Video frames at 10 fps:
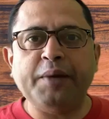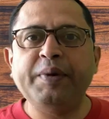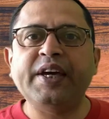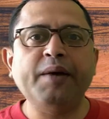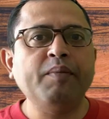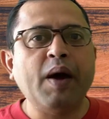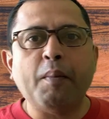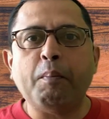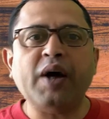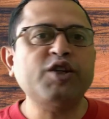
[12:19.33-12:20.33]
became
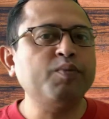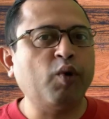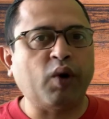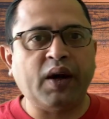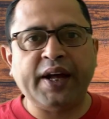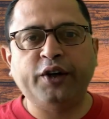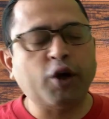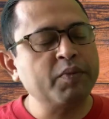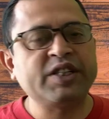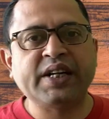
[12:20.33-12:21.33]
much more like
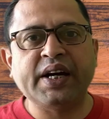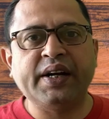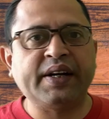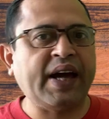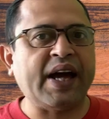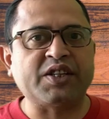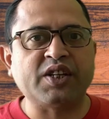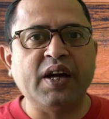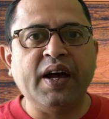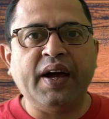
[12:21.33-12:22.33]
domesticated
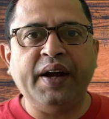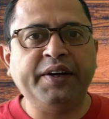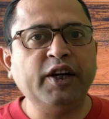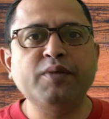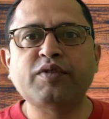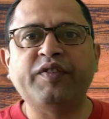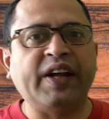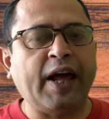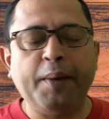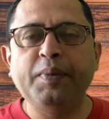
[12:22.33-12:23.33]
cats in terms of
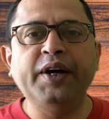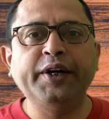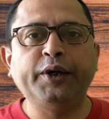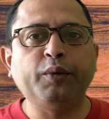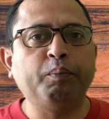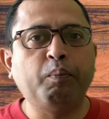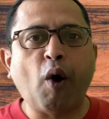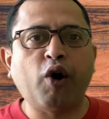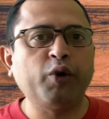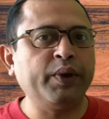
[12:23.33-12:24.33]
their ability to
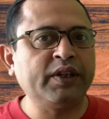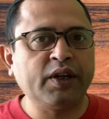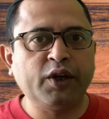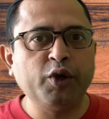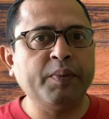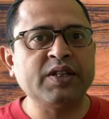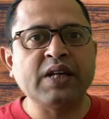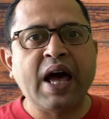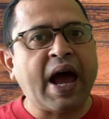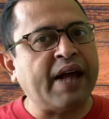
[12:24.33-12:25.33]
bond with humans
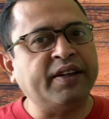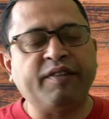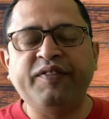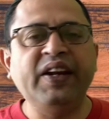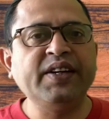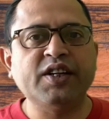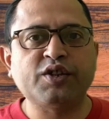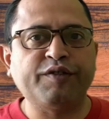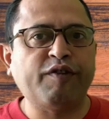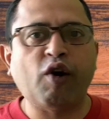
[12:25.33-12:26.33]
and their willingness
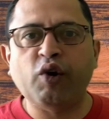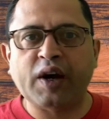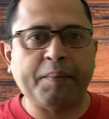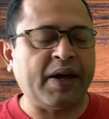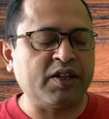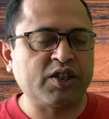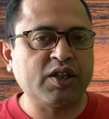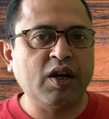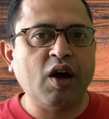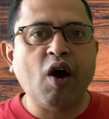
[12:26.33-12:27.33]
to follow
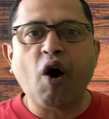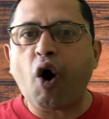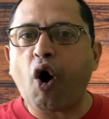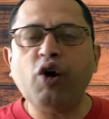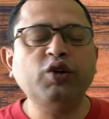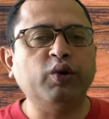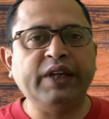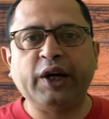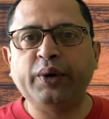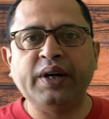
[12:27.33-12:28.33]
commands. Although
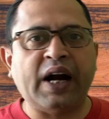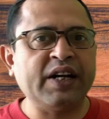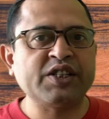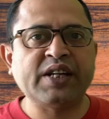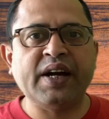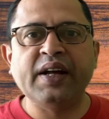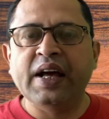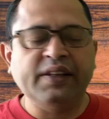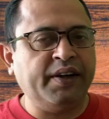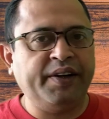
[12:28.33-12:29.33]
they couldn't understand
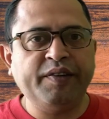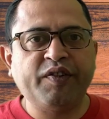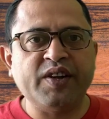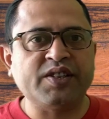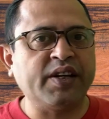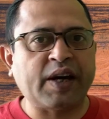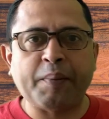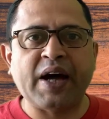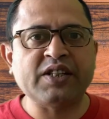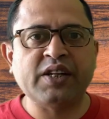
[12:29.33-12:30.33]
the difference in
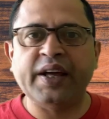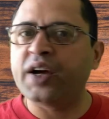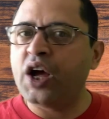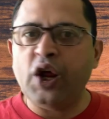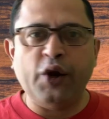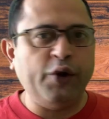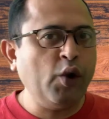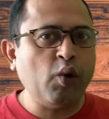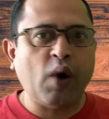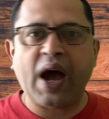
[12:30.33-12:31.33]
commands like
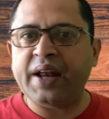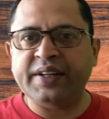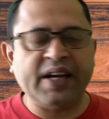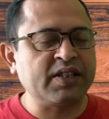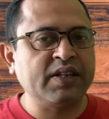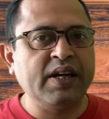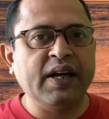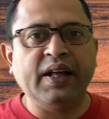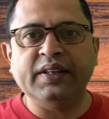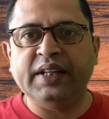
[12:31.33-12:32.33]
no and yes,
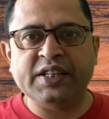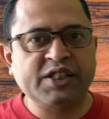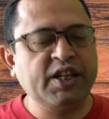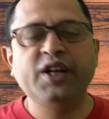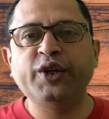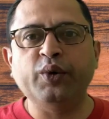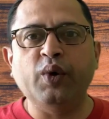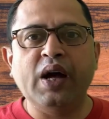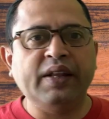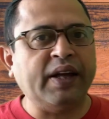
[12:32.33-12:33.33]
they still
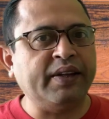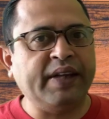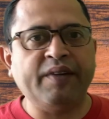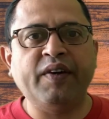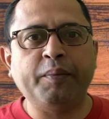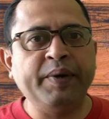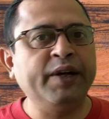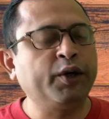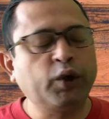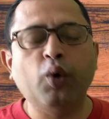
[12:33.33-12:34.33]
knew that they were
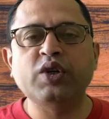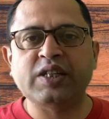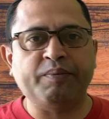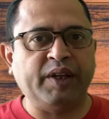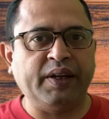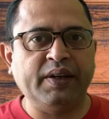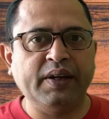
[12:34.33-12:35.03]
being told something.